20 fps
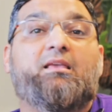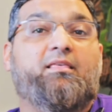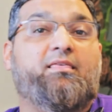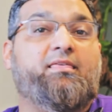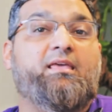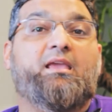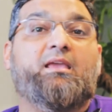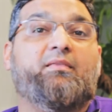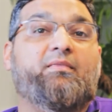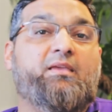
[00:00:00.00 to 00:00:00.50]

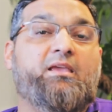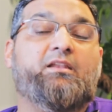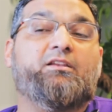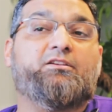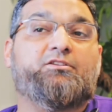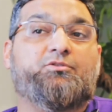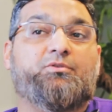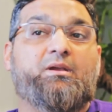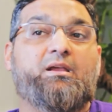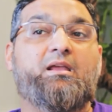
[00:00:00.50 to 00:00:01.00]
thing in the
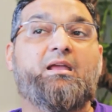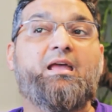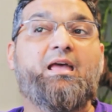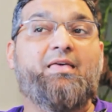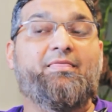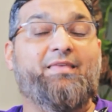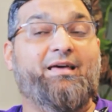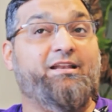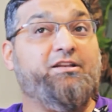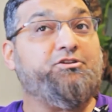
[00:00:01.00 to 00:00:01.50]
industry
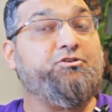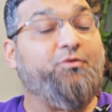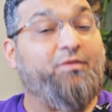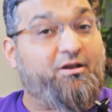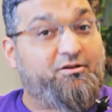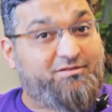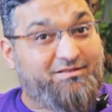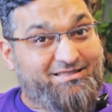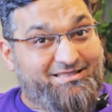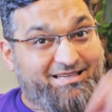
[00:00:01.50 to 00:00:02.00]
that in
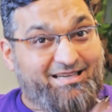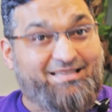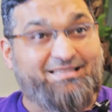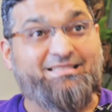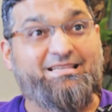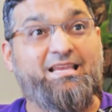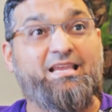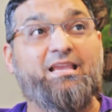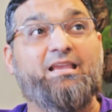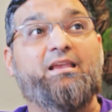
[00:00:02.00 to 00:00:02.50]

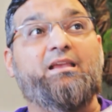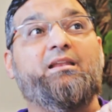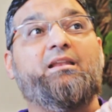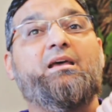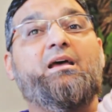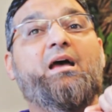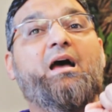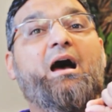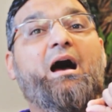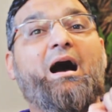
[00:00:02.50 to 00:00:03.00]
2016,
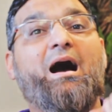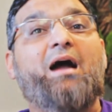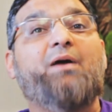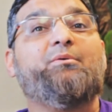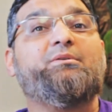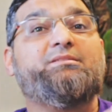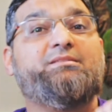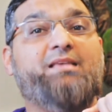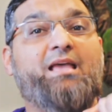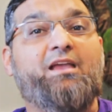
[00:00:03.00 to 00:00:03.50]
I
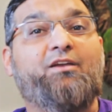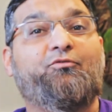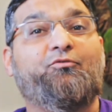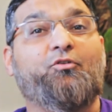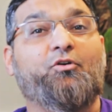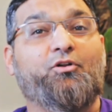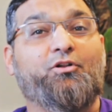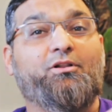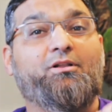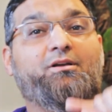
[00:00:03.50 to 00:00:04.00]
was
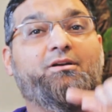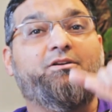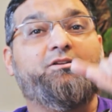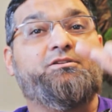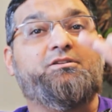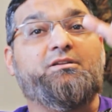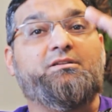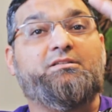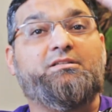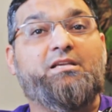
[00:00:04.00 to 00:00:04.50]
thankful
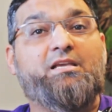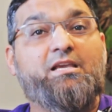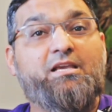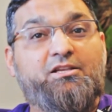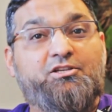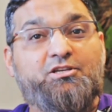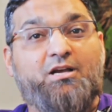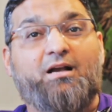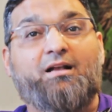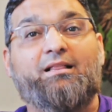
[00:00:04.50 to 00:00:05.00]
to
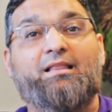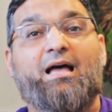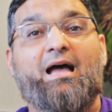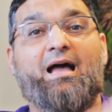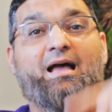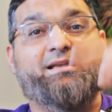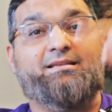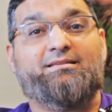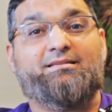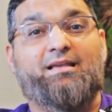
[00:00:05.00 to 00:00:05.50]
teach a
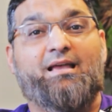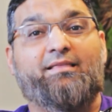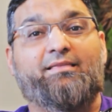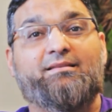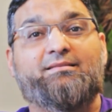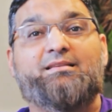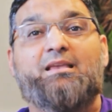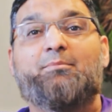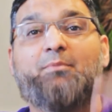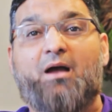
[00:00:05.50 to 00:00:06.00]
class at the
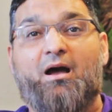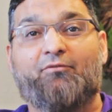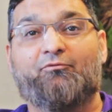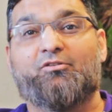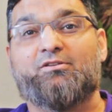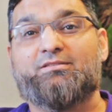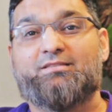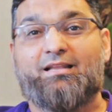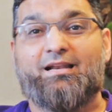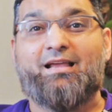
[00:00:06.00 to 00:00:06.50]
same
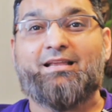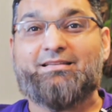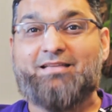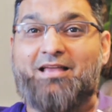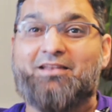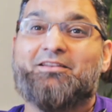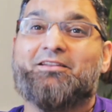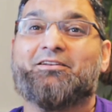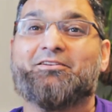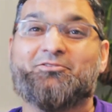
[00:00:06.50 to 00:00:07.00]
conference that I
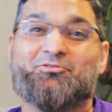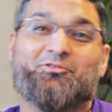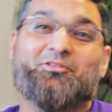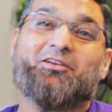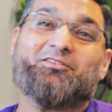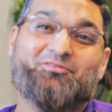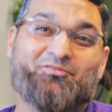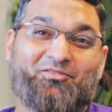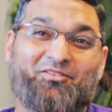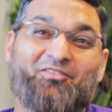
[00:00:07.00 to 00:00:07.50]
attended in
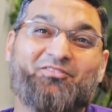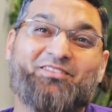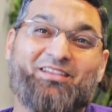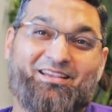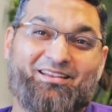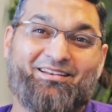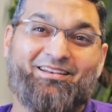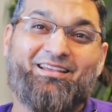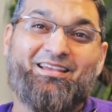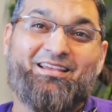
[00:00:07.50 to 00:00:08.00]

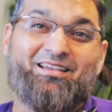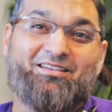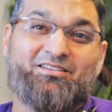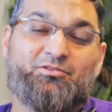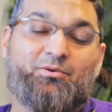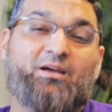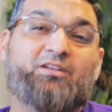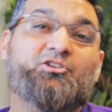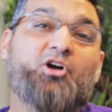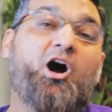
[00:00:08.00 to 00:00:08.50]
2015.
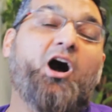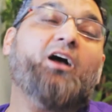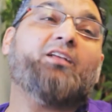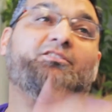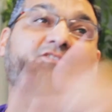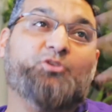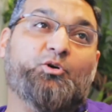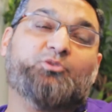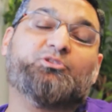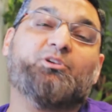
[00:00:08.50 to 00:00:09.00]
So I
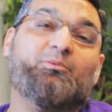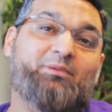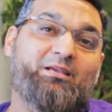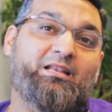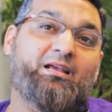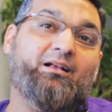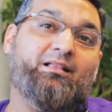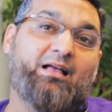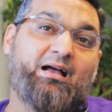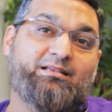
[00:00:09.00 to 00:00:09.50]
taught social
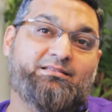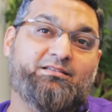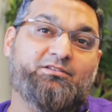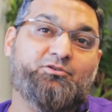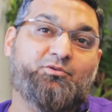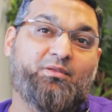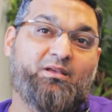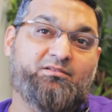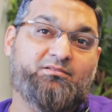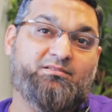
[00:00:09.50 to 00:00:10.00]
media class in
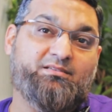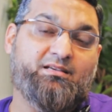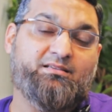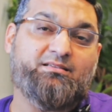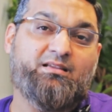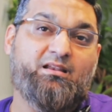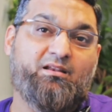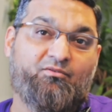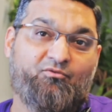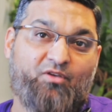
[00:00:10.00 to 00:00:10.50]

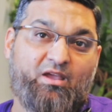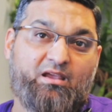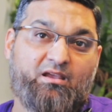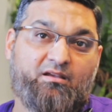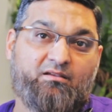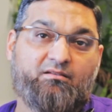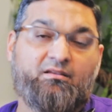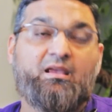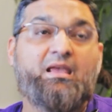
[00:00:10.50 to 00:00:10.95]
2016 in Vegas.